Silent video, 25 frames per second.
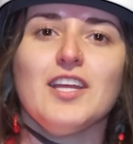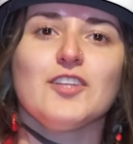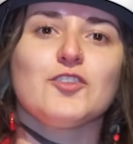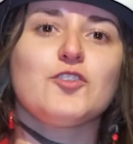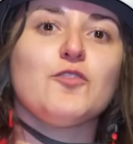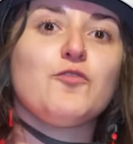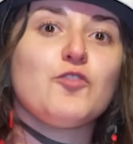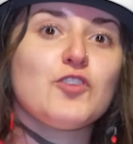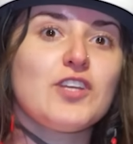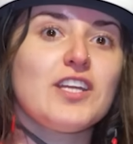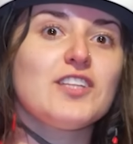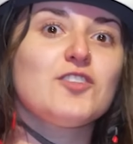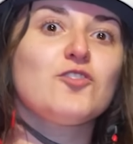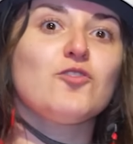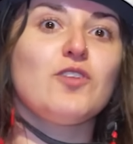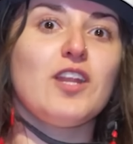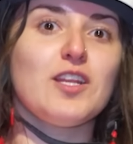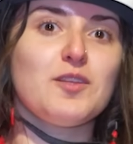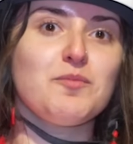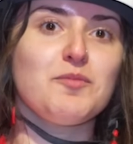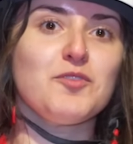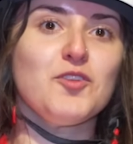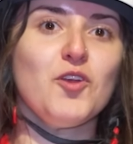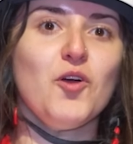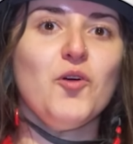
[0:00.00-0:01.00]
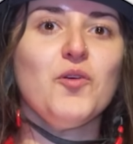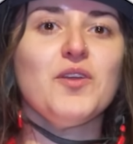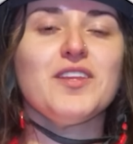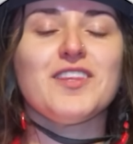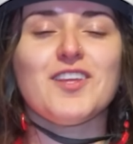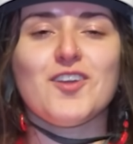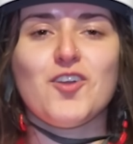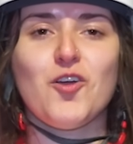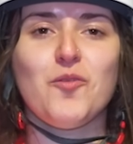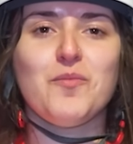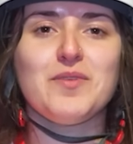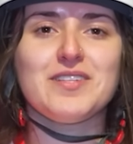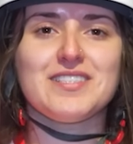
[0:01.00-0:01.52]
Don't forget to let me know in the
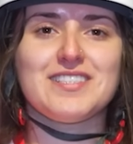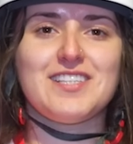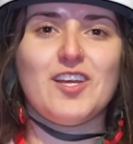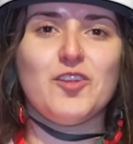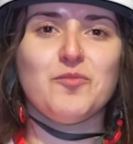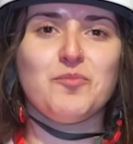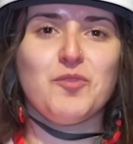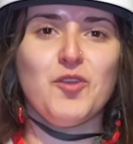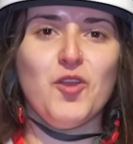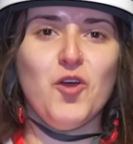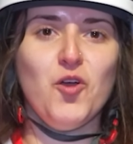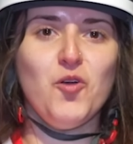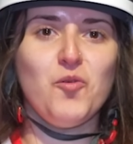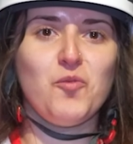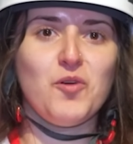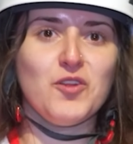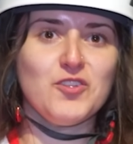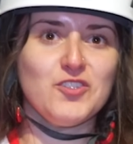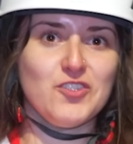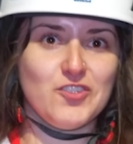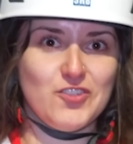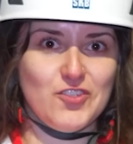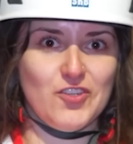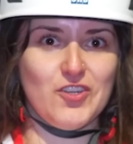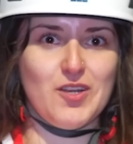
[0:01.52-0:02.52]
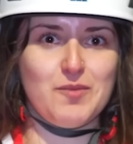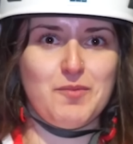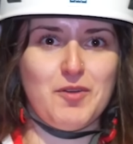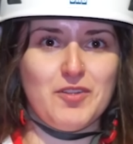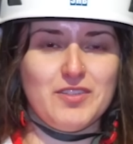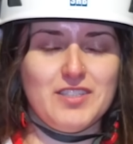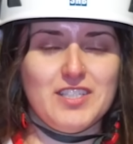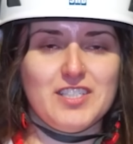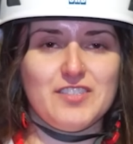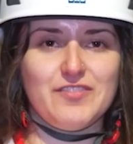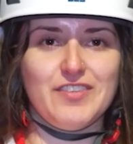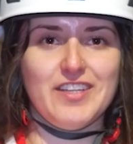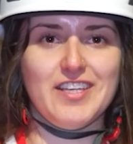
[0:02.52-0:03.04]
comments down below what you thought about
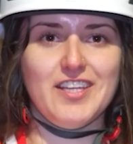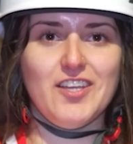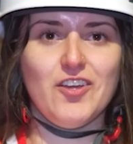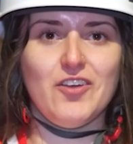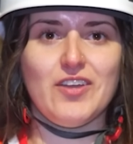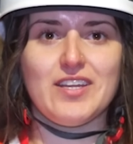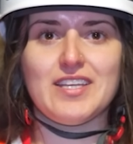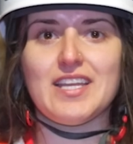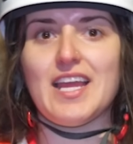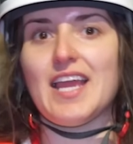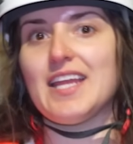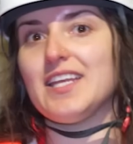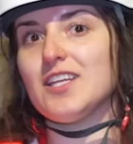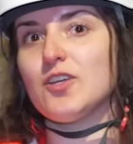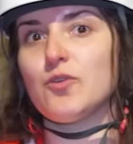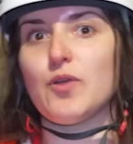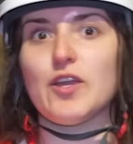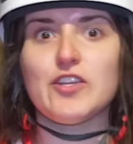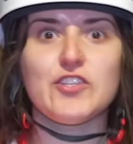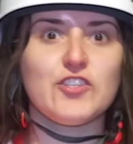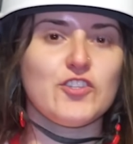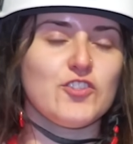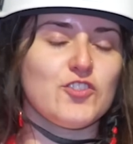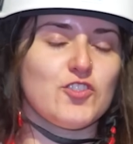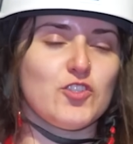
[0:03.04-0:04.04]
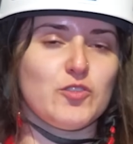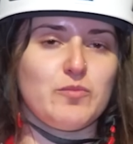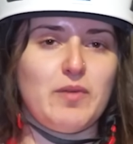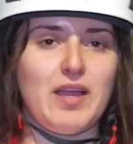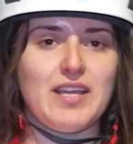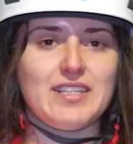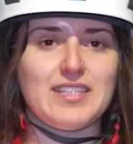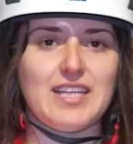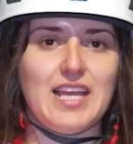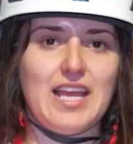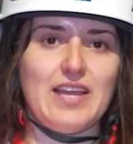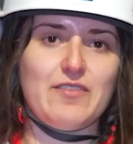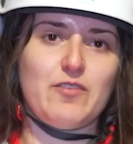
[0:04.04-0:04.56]
this video and any questions you might
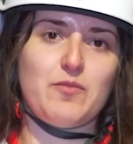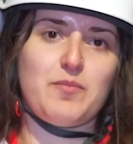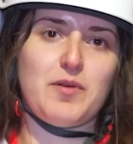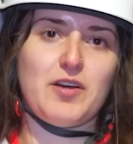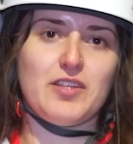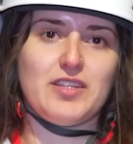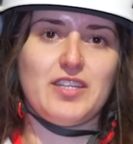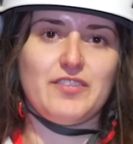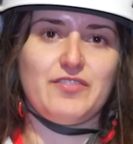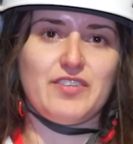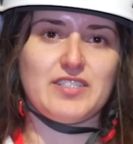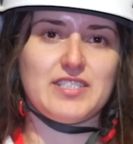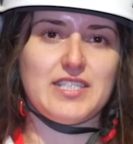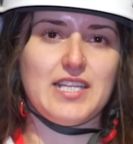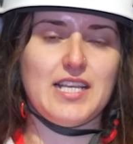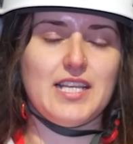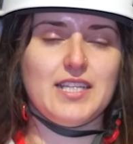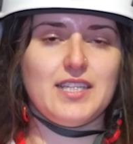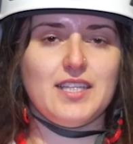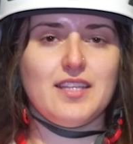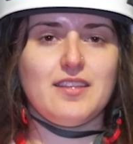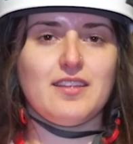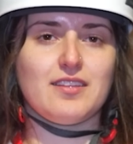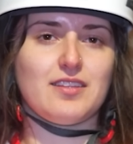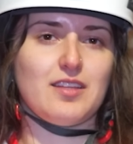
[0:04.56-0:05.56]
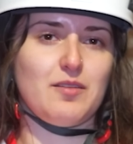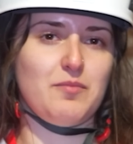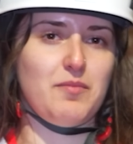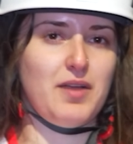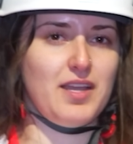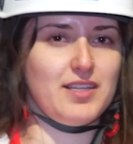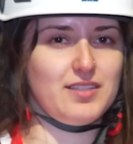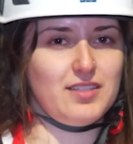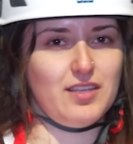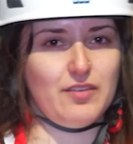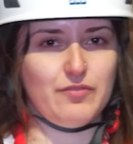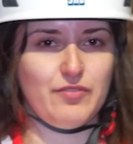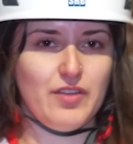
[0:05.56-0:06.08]
have about the facility that I
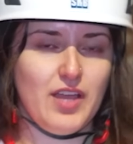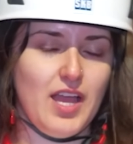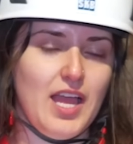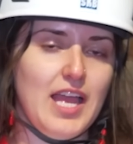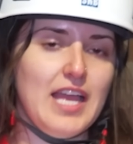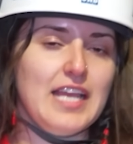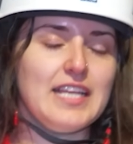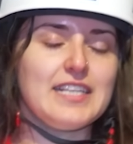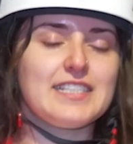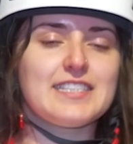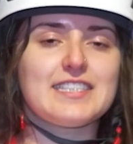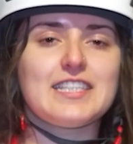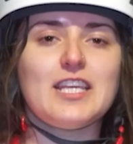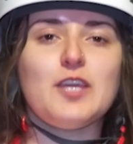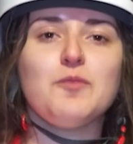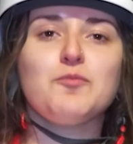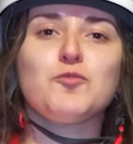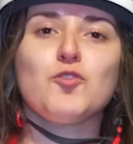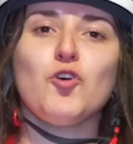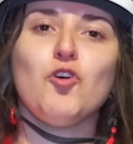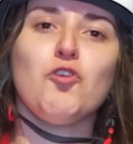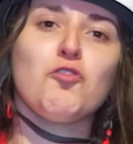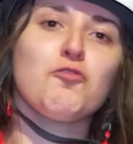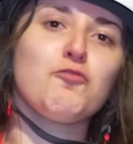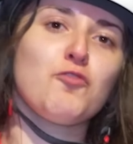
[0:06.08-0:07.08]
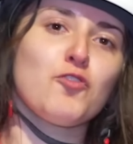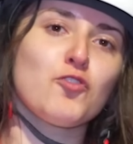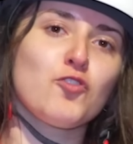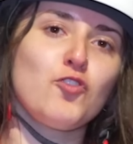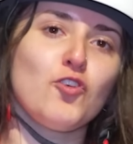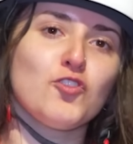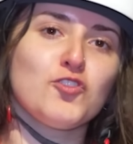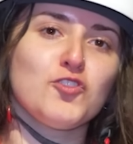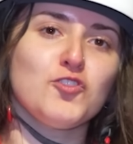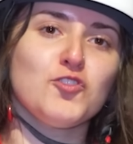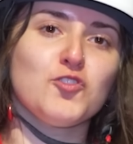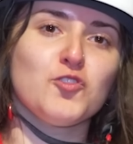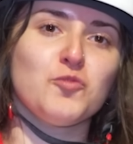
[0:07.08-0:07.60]
might have skipped or
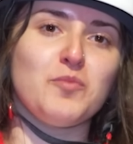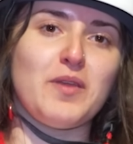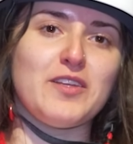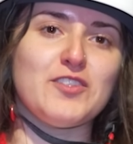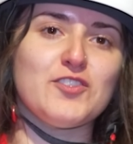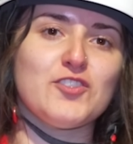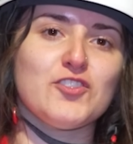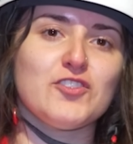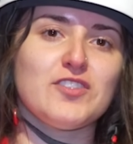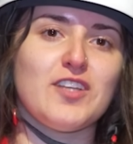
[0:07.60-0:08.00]
forgotten to mention.